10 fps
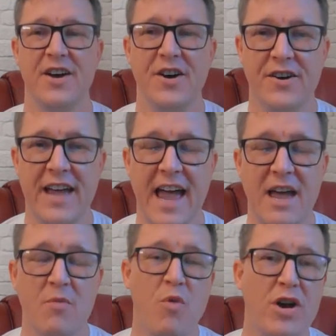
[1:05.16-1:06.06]

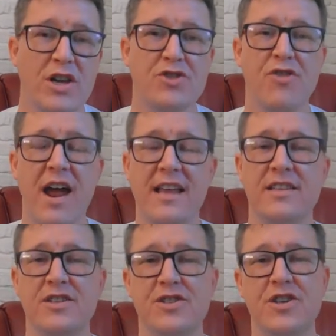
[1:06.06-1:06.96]
Okay, and what you're trying
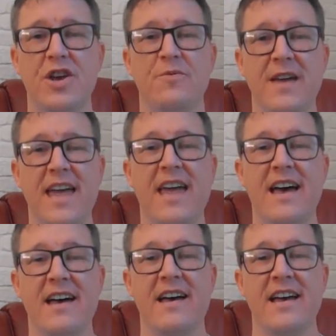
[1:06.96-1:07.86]
to do
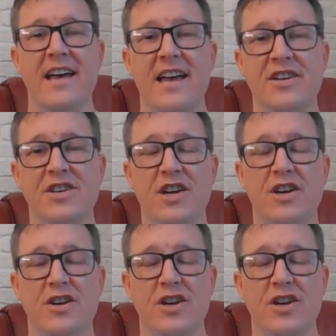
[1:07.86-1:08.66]
here is you're